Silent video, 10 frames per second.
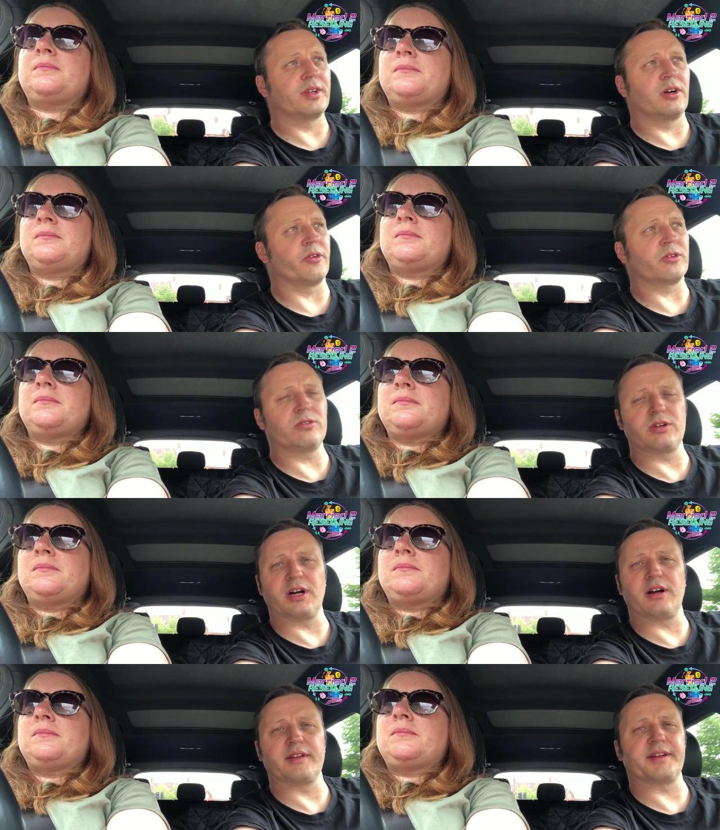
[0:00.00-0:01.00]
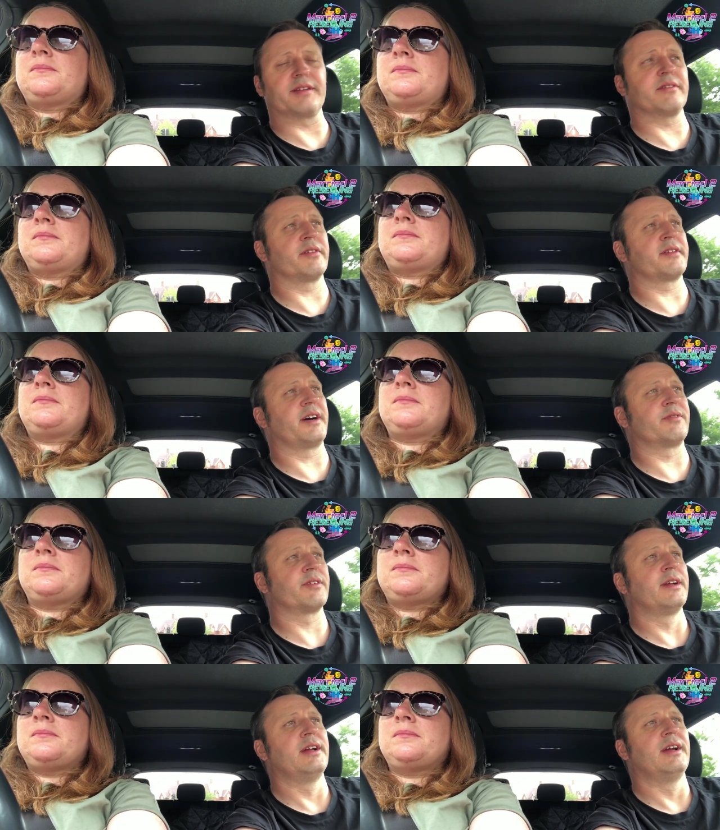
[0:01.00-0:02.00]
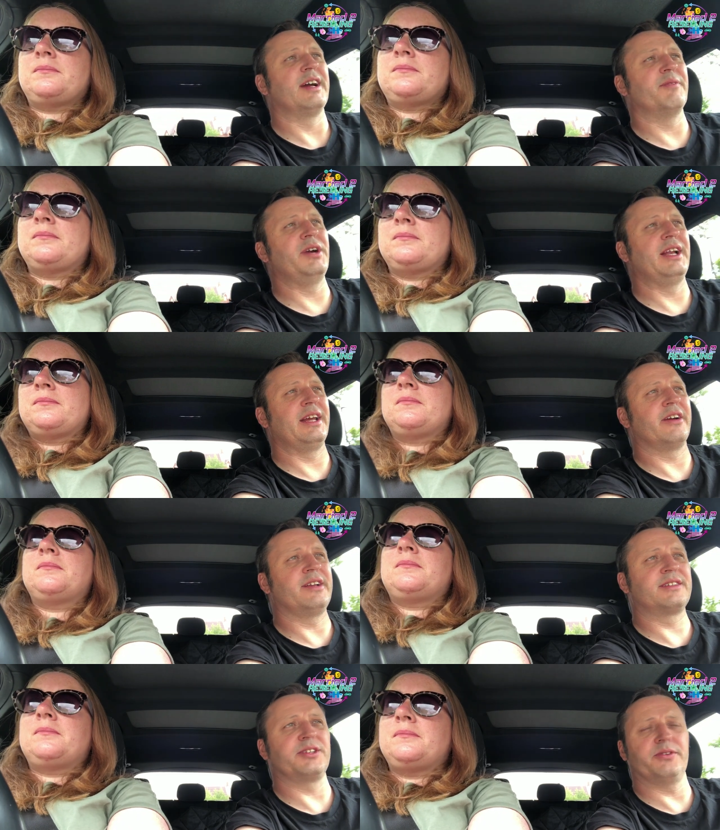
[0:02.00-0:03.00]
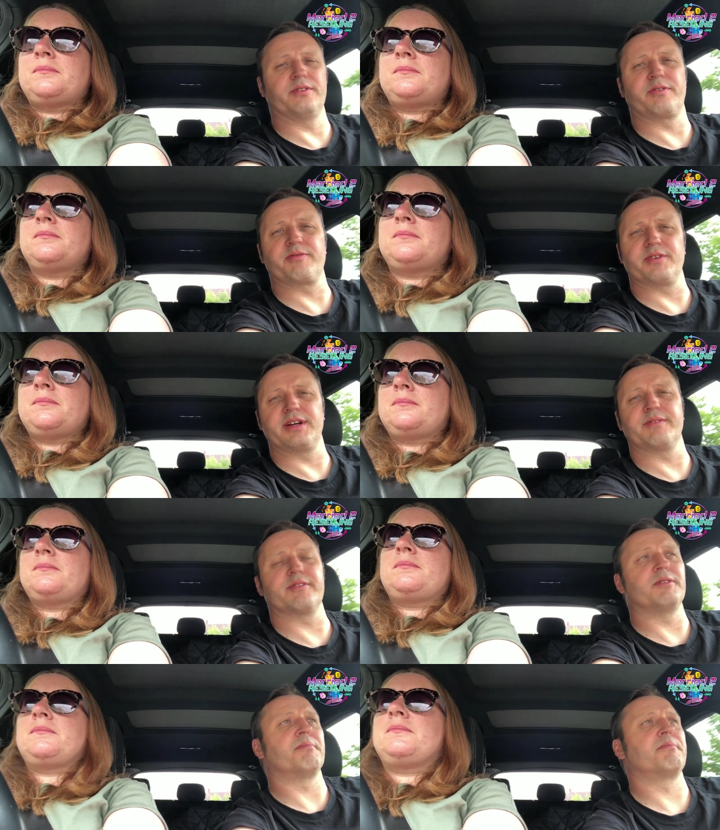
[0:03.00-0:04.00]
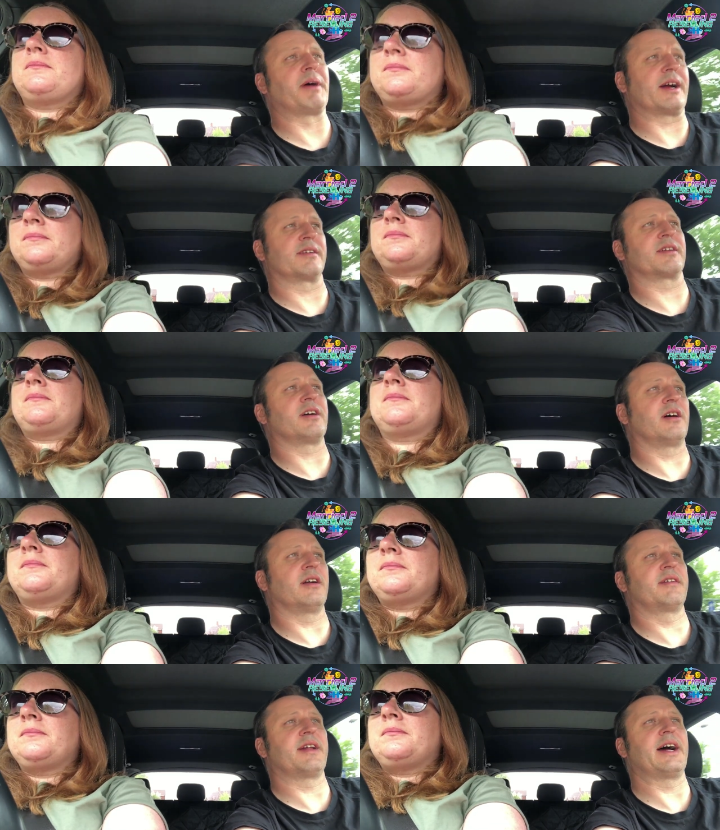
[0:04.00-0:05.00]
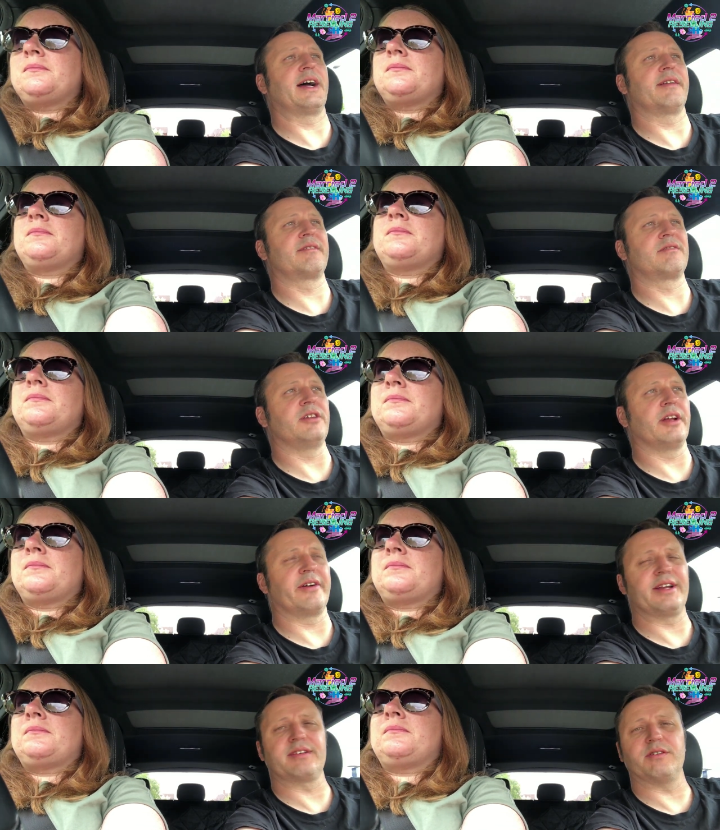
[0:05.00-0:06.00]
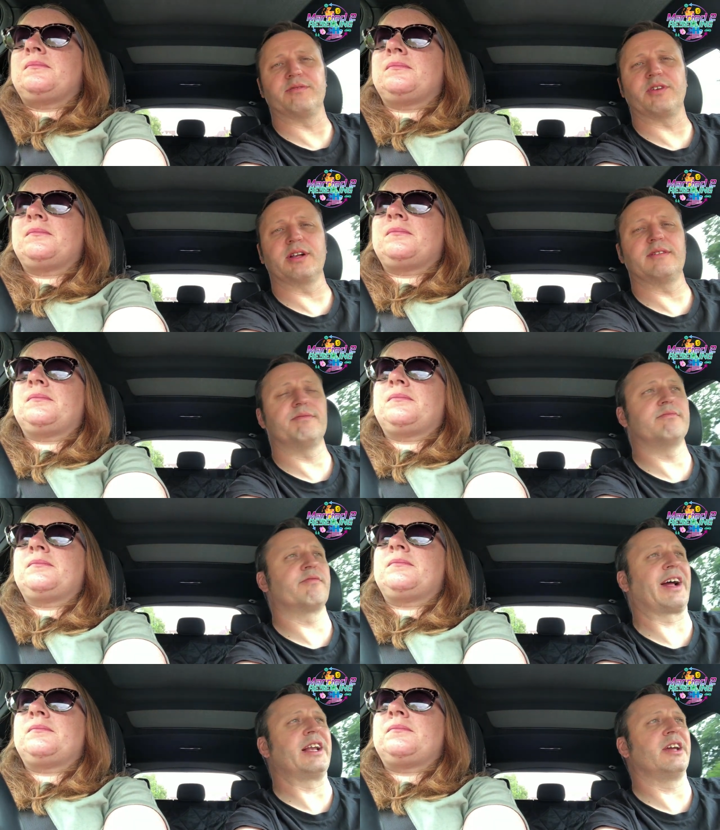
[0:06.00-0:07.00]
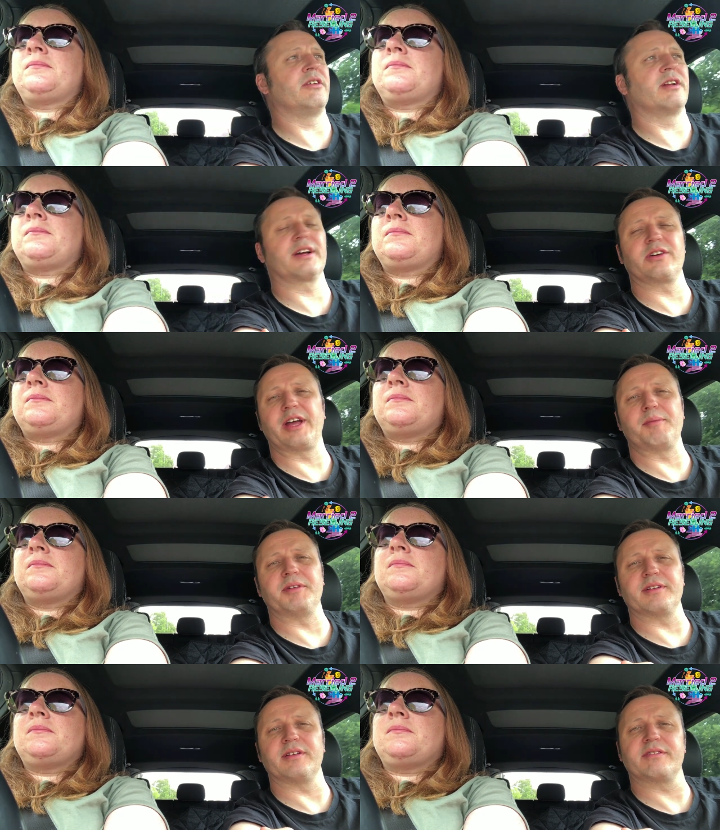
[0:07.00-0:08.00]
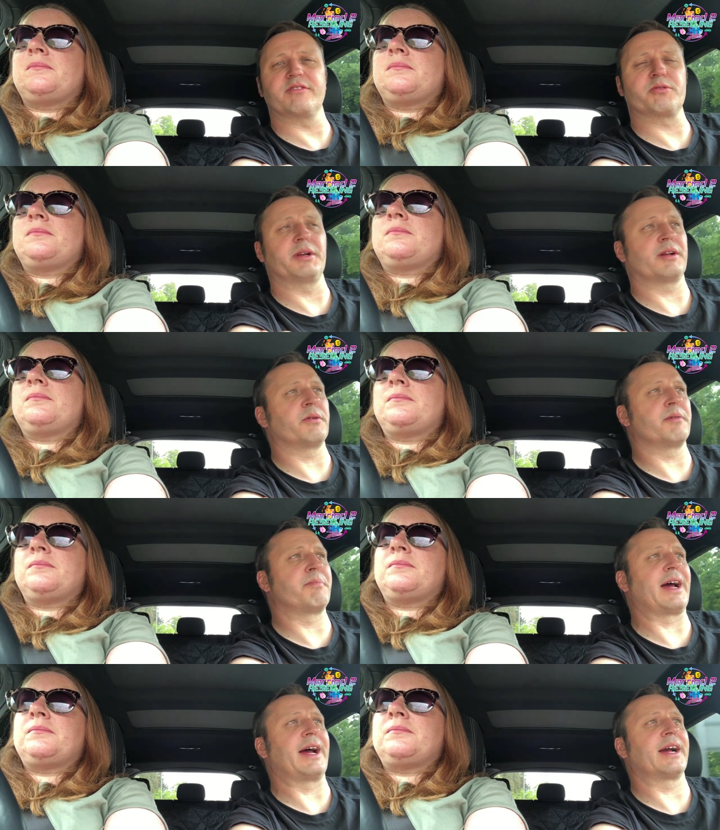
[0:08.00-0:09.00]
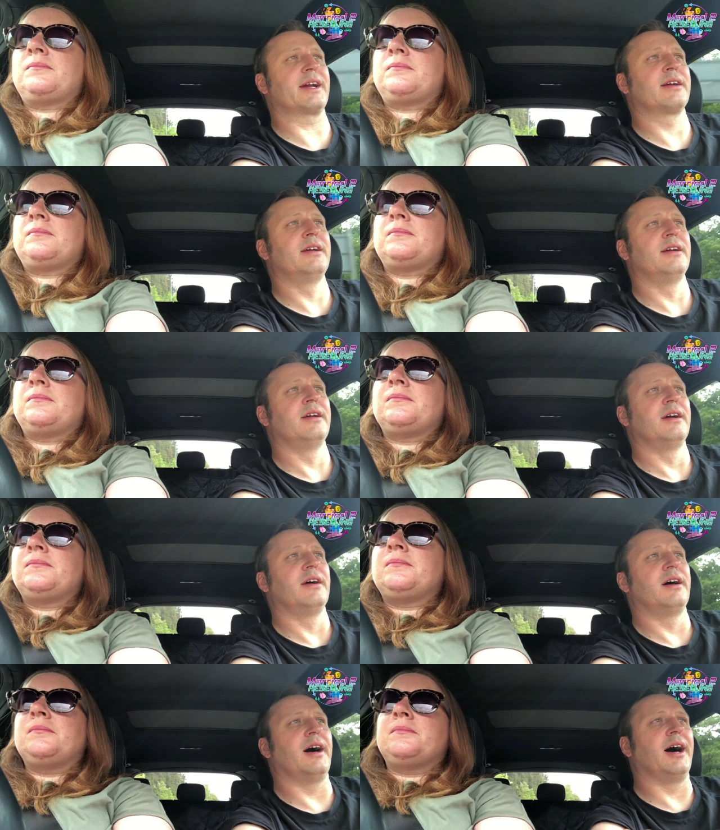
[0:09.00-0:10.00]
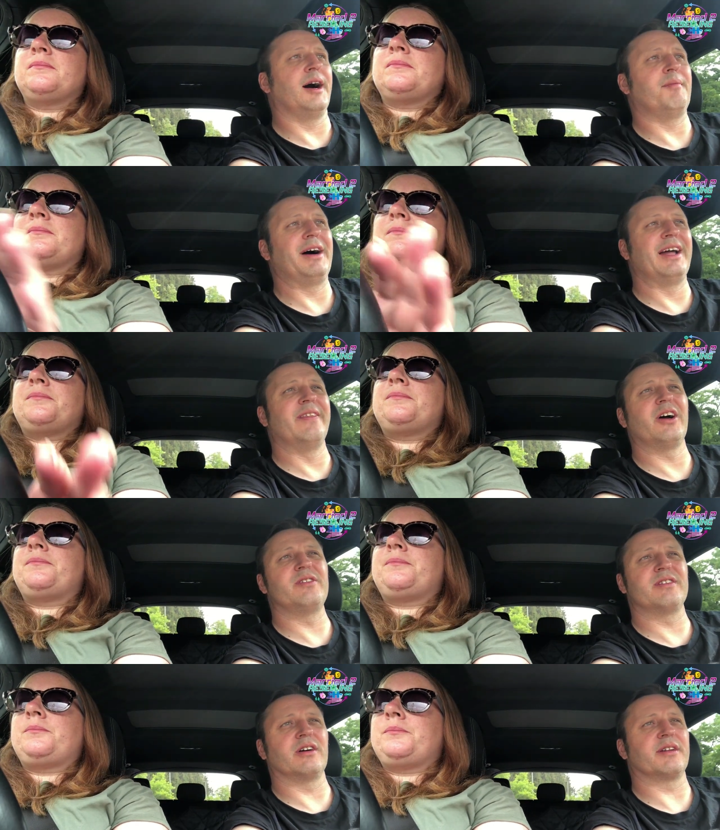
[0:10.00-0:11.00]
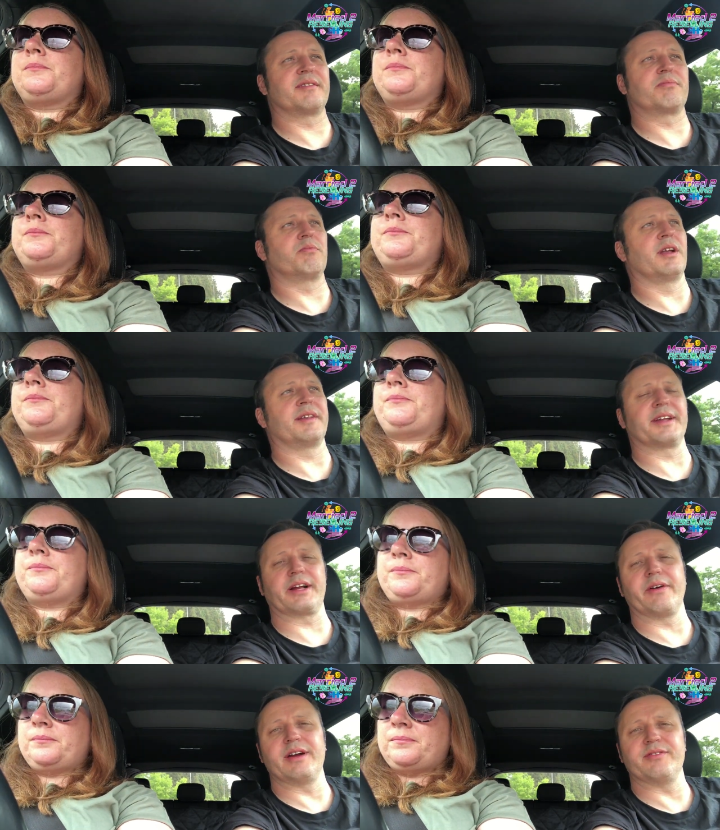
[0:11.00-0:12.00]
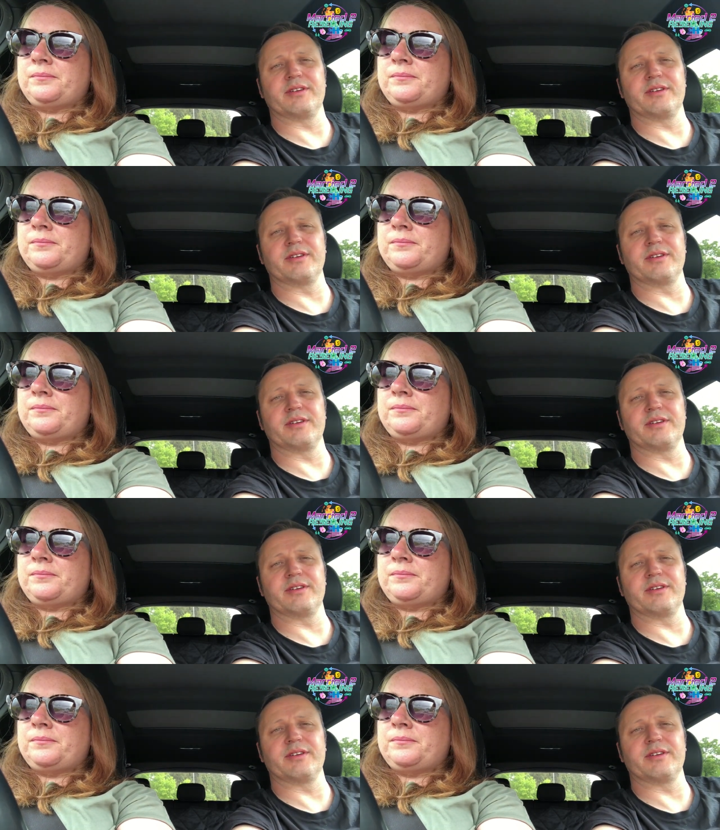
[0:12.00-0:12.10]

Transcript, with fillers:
Speaker 1: oracle cards, that sort of stuff, and really only two or three of the packs of cards had, you know, any sort of value, like on Amazon, sort of twenty quid a pack. Um, and those lots, once they go over